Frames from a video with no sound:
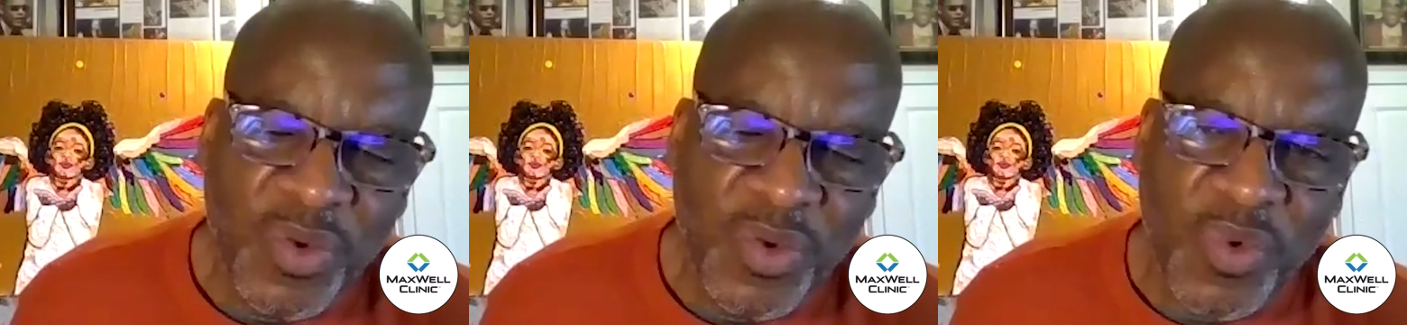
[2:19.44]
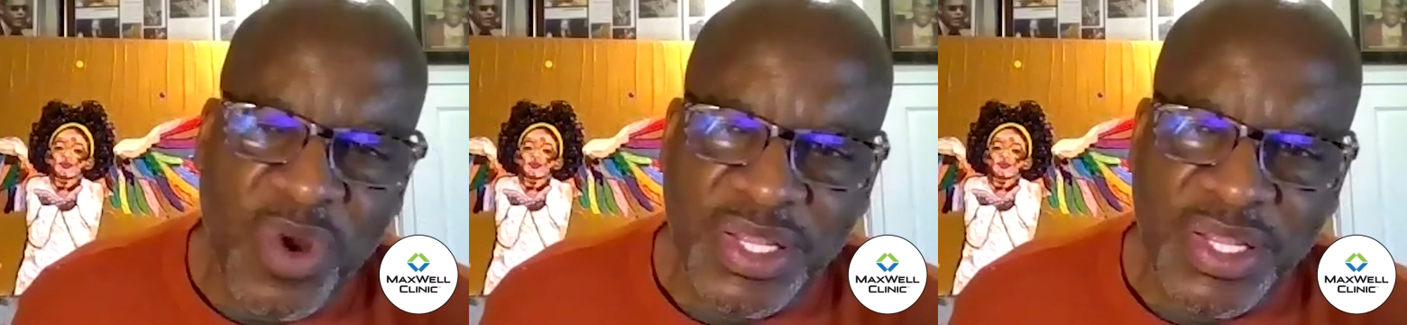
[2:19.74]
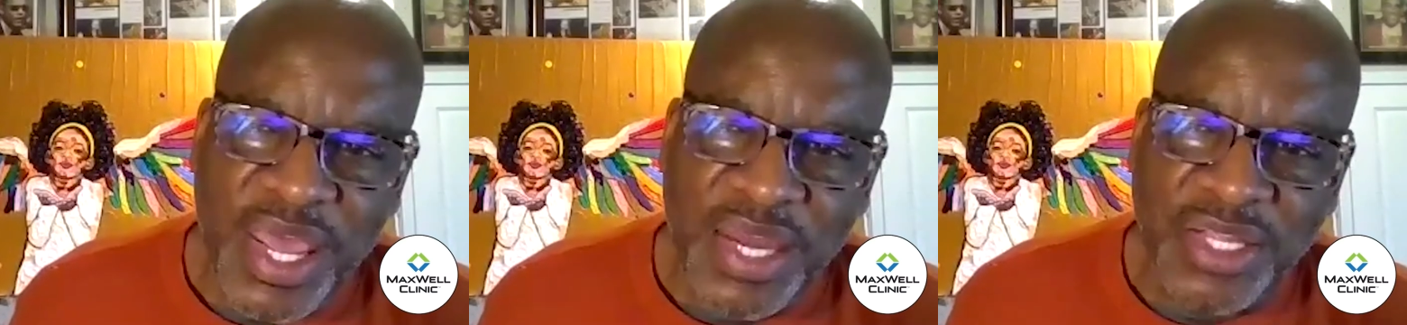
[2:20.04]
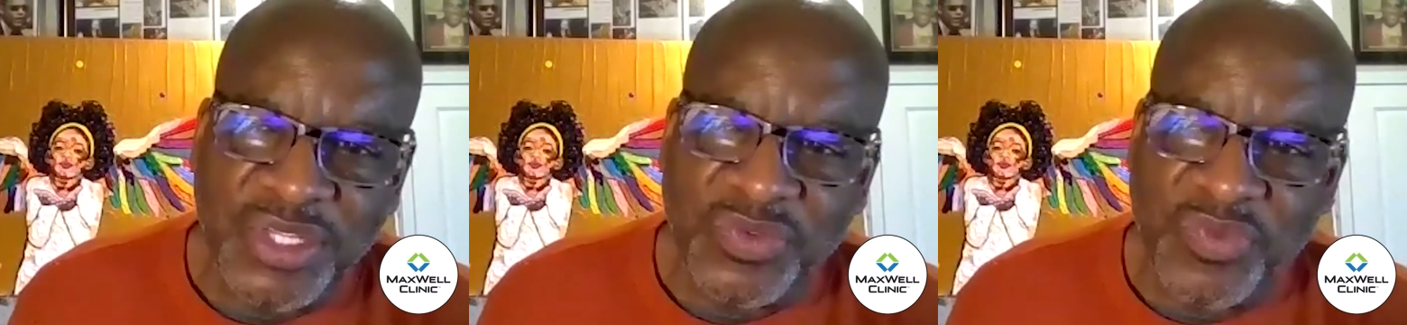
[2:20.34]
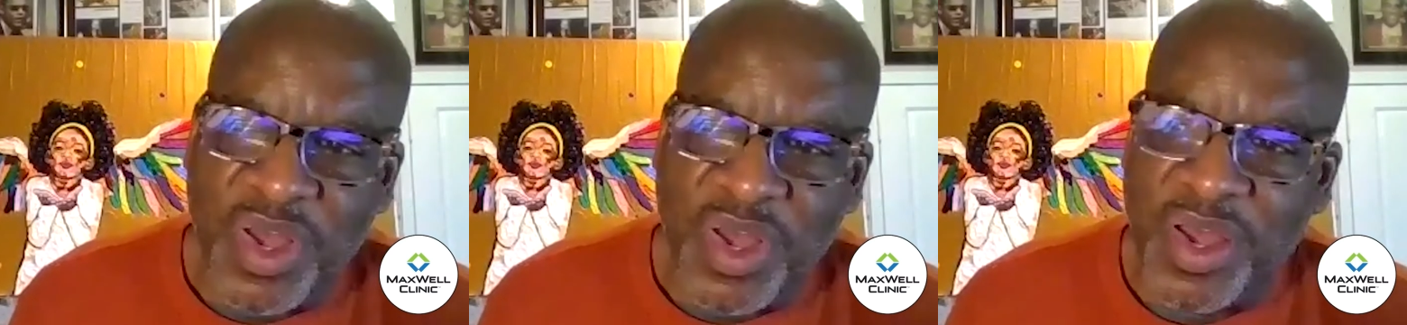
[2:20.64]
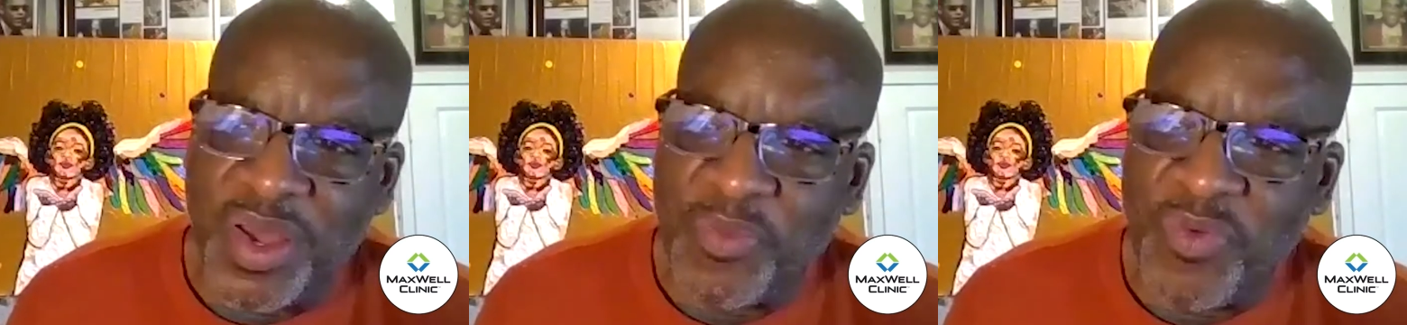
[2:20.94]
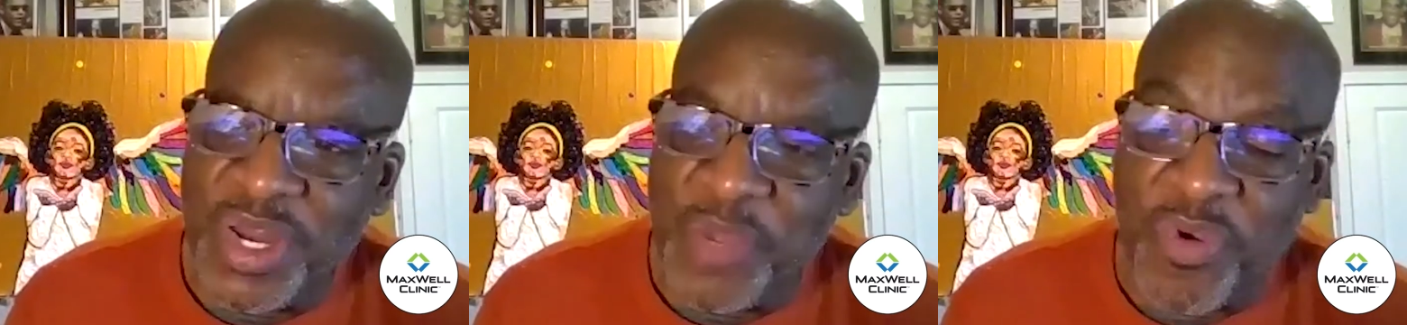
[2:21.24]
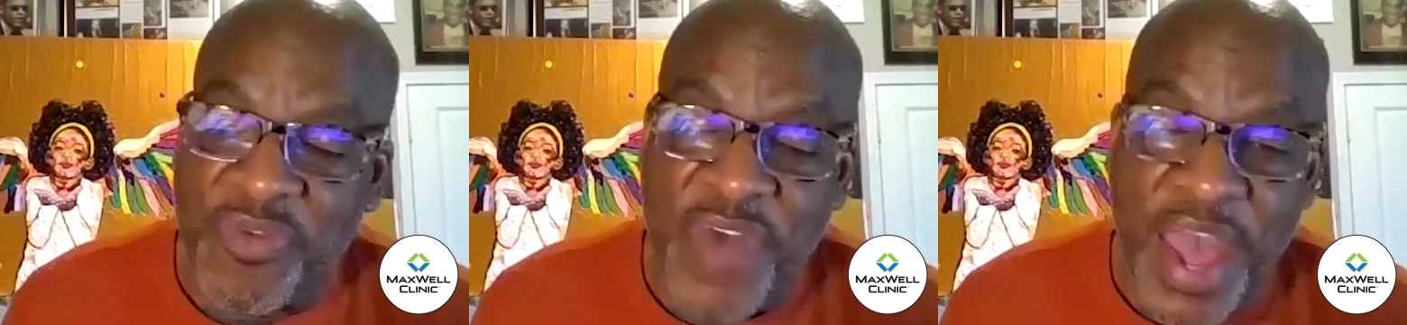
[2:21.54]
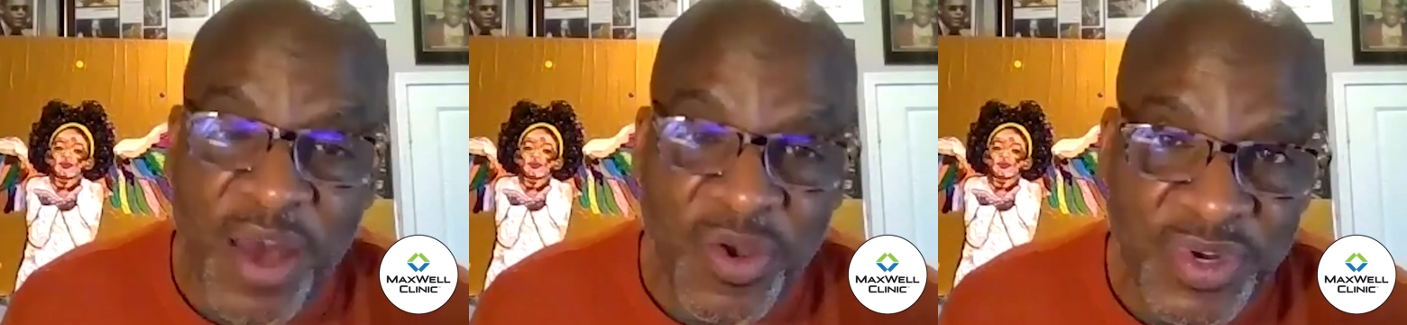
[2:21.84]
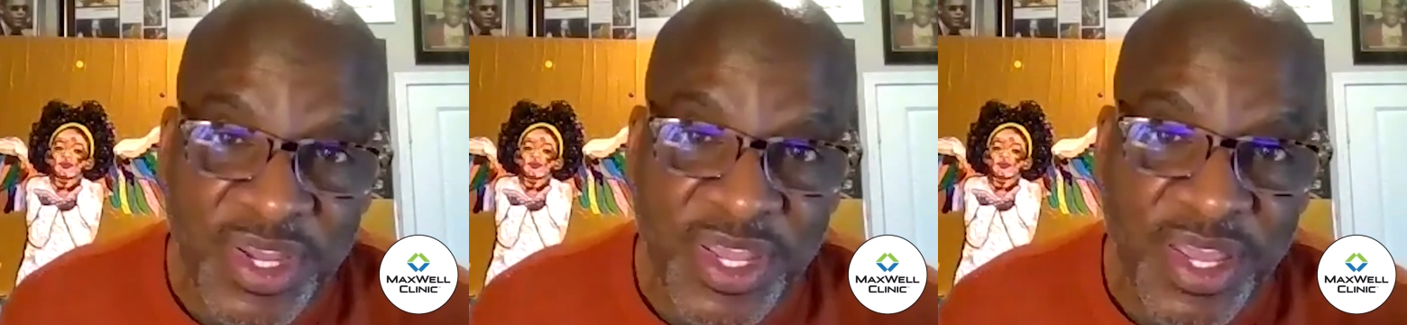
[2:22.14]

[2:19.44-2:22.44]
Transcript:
Speaker 1: one that is uh, really profound.